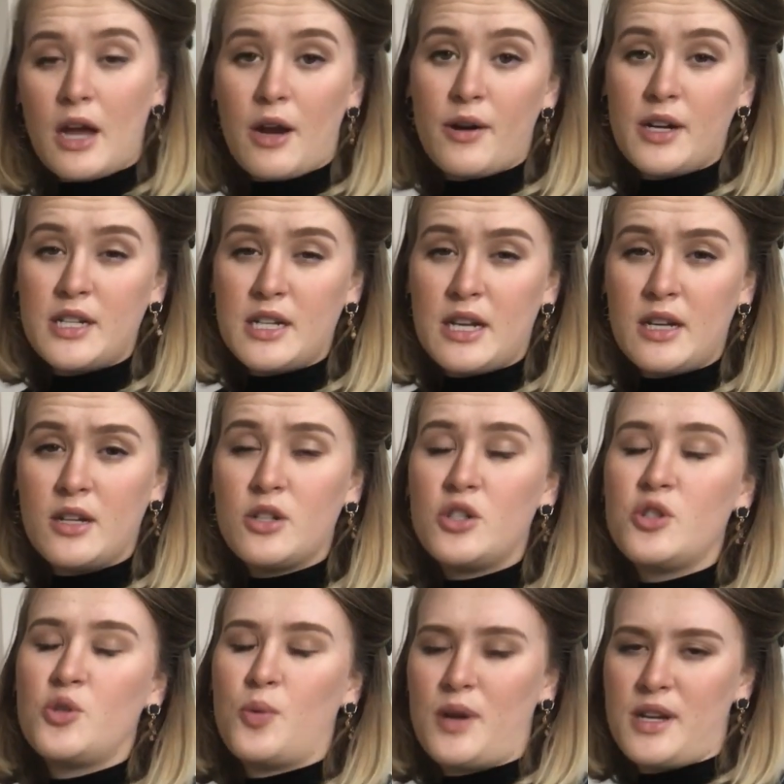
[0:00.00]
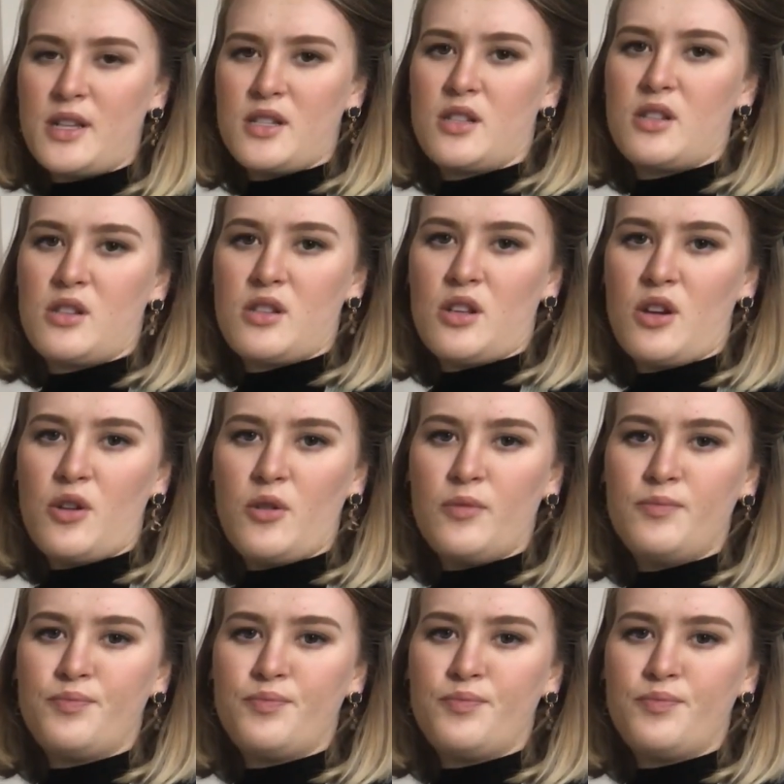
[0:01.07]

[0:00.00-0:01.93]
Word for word: I already did twice, so.